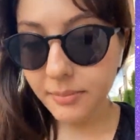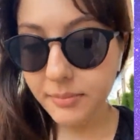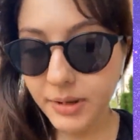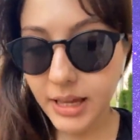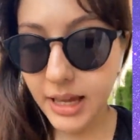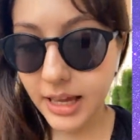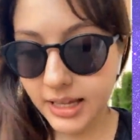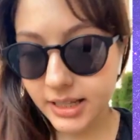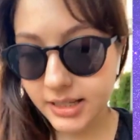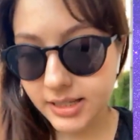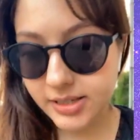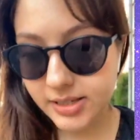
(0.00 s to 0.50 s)

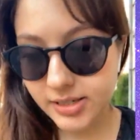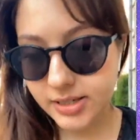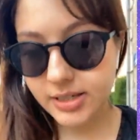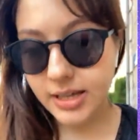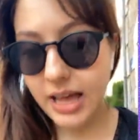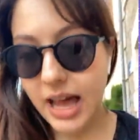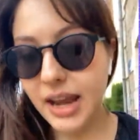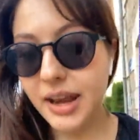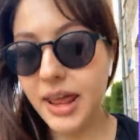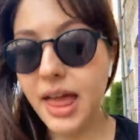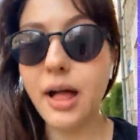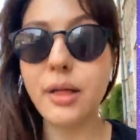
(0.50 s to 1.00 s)
And
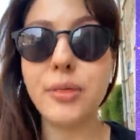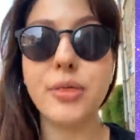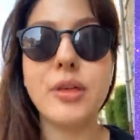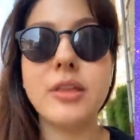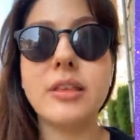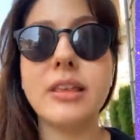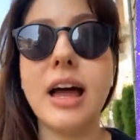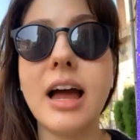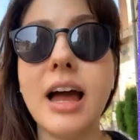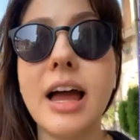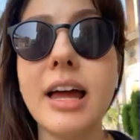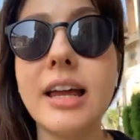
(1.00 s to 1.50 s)
unhealthy
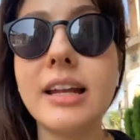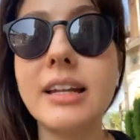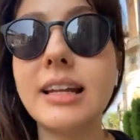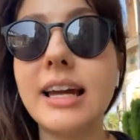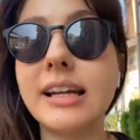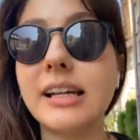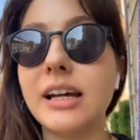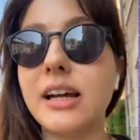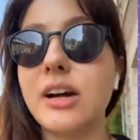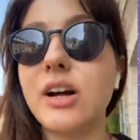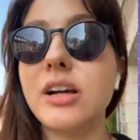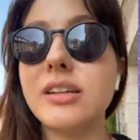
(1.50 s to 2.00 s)
9,
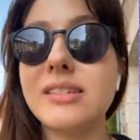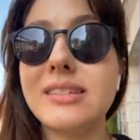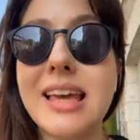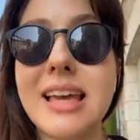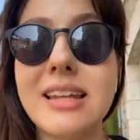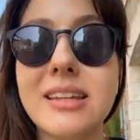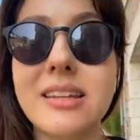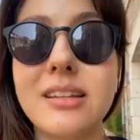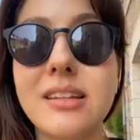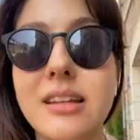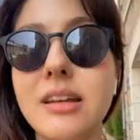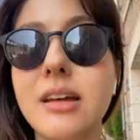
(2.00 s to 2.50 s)
like I
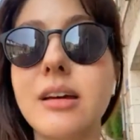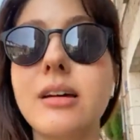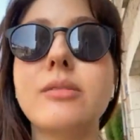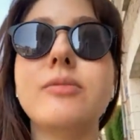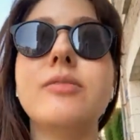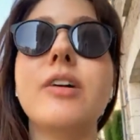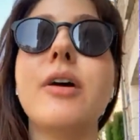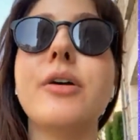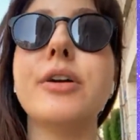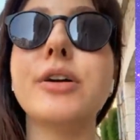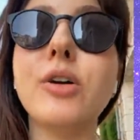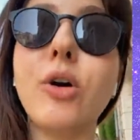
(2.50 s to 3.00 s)
said in a
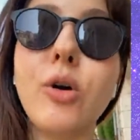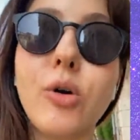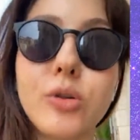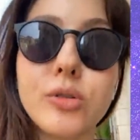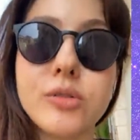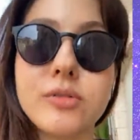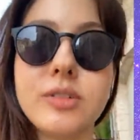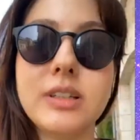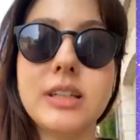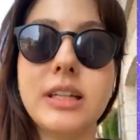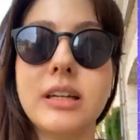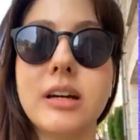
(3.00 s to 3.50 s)
very
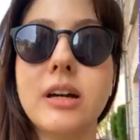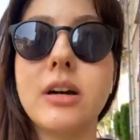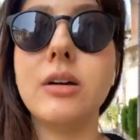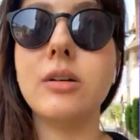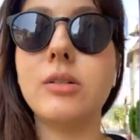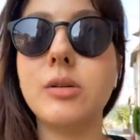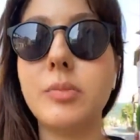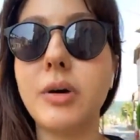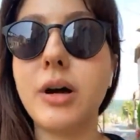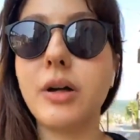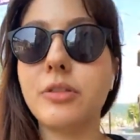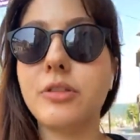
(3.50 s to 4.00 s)
old
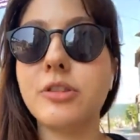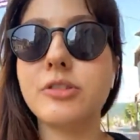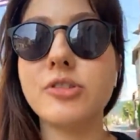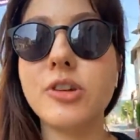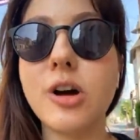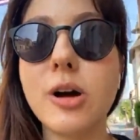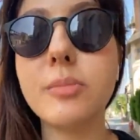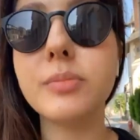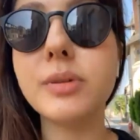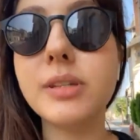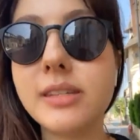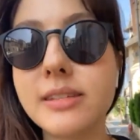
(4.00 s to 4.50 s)
video about the
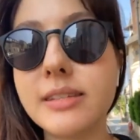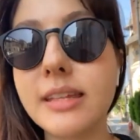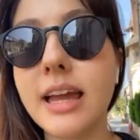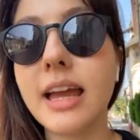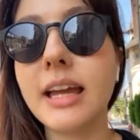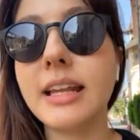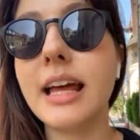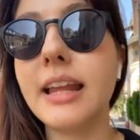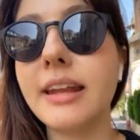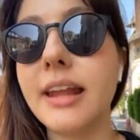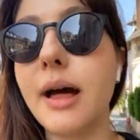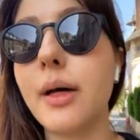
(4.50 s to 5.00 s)
zombie
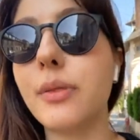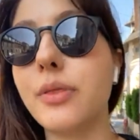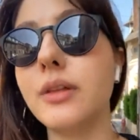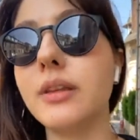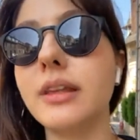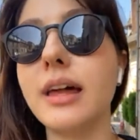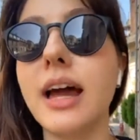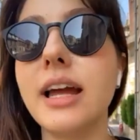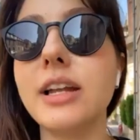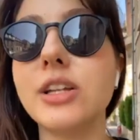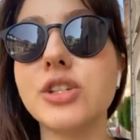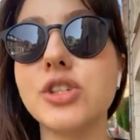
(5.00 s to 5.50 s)
state, unhealthy
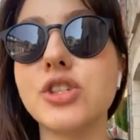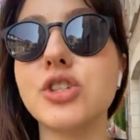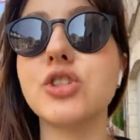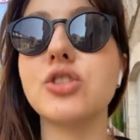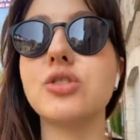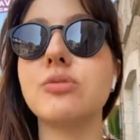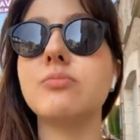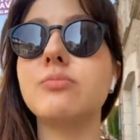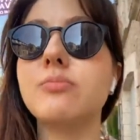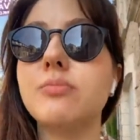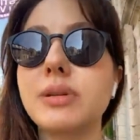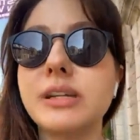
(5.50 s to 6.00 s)
9
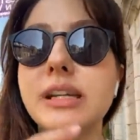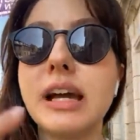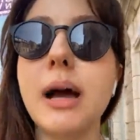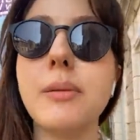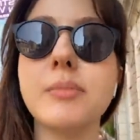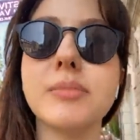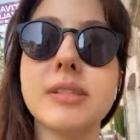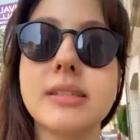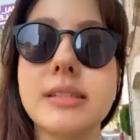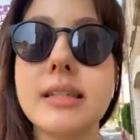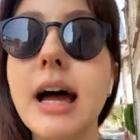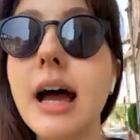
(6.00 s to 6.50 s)
just
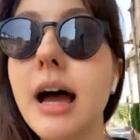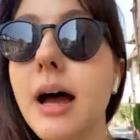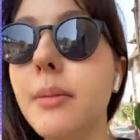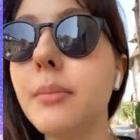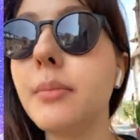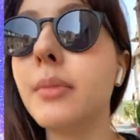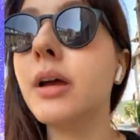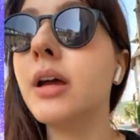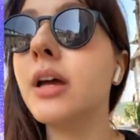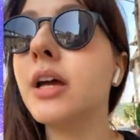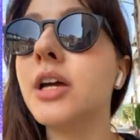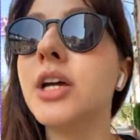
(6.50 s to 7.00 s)
becomes
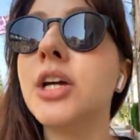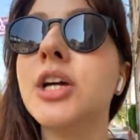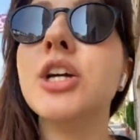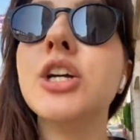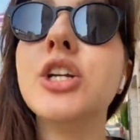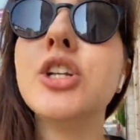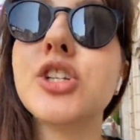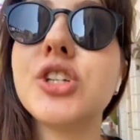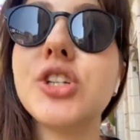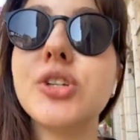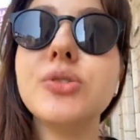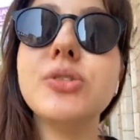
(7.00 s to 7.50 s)
numb,
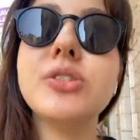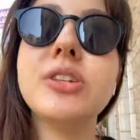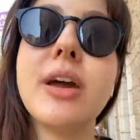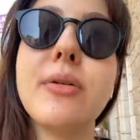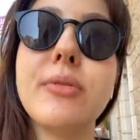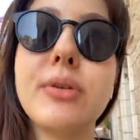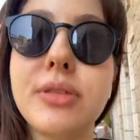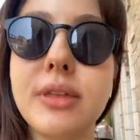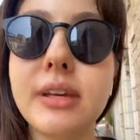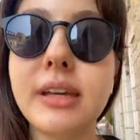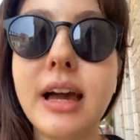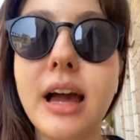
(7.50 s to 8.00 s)
tunes
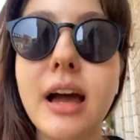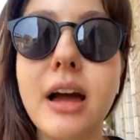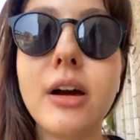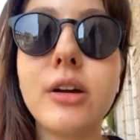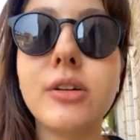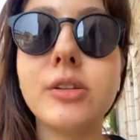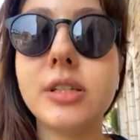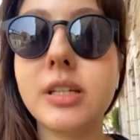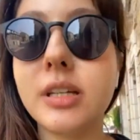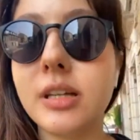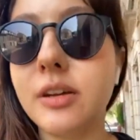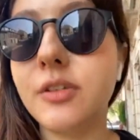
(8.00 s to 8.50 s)
everything
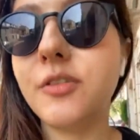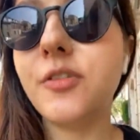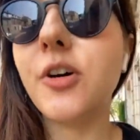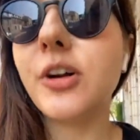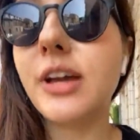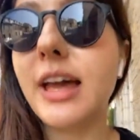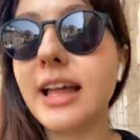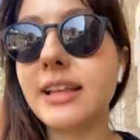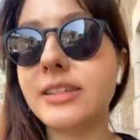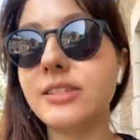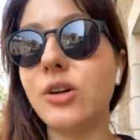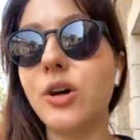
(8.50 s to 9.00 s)
out,
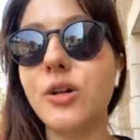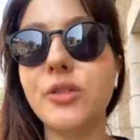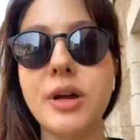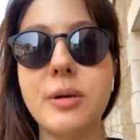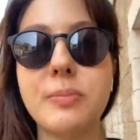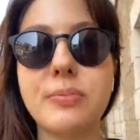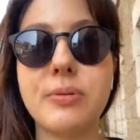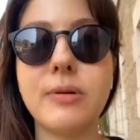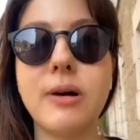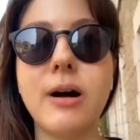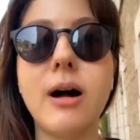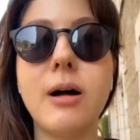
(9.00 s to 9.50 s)
forgets all their
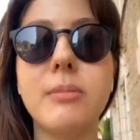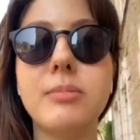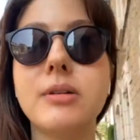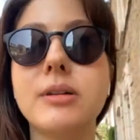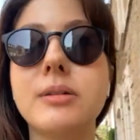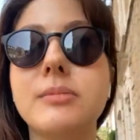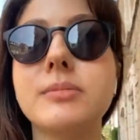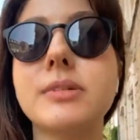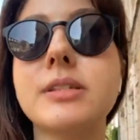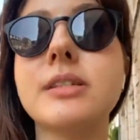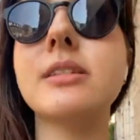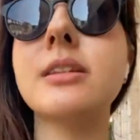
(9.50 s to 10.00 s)

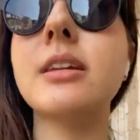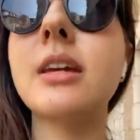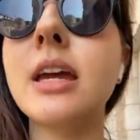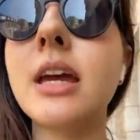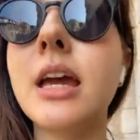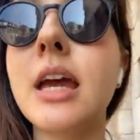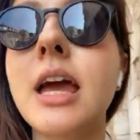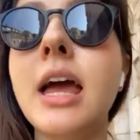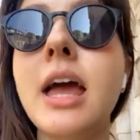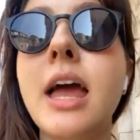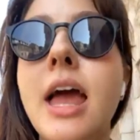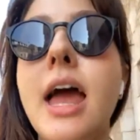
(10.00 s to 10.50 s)
problems,
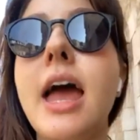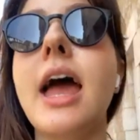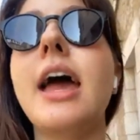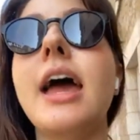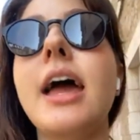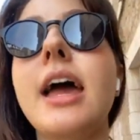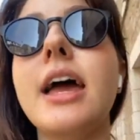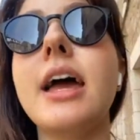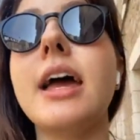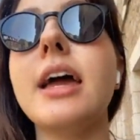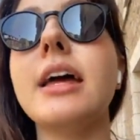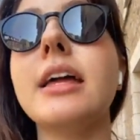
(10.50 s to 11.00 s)

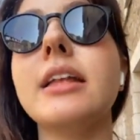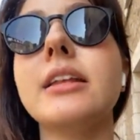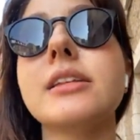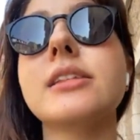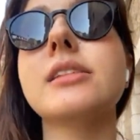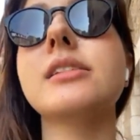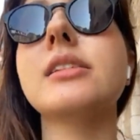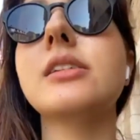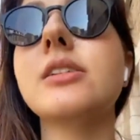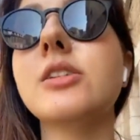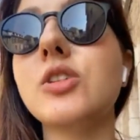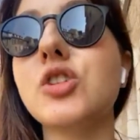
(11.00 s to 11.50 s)
and
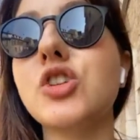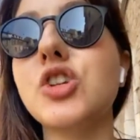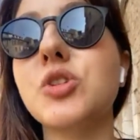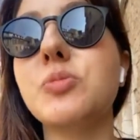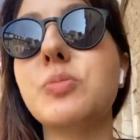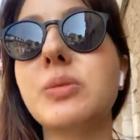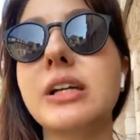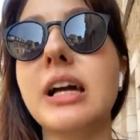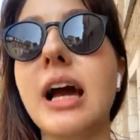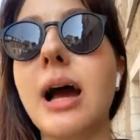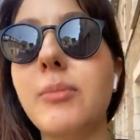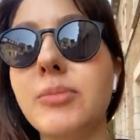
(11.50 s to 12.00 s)
just
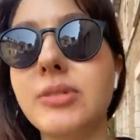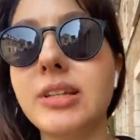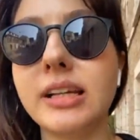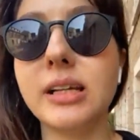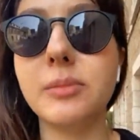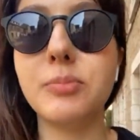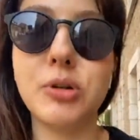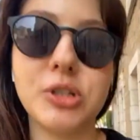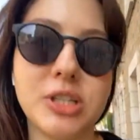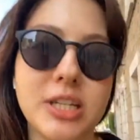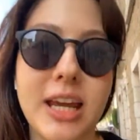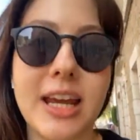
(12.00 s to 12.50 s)
becomes like
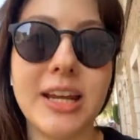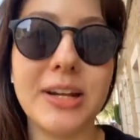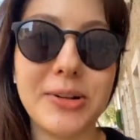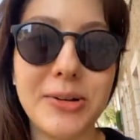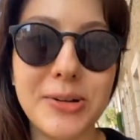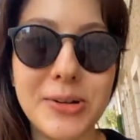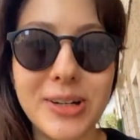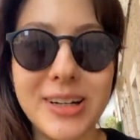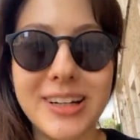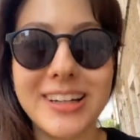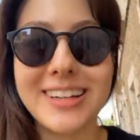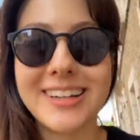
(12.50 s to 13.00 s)
a potato.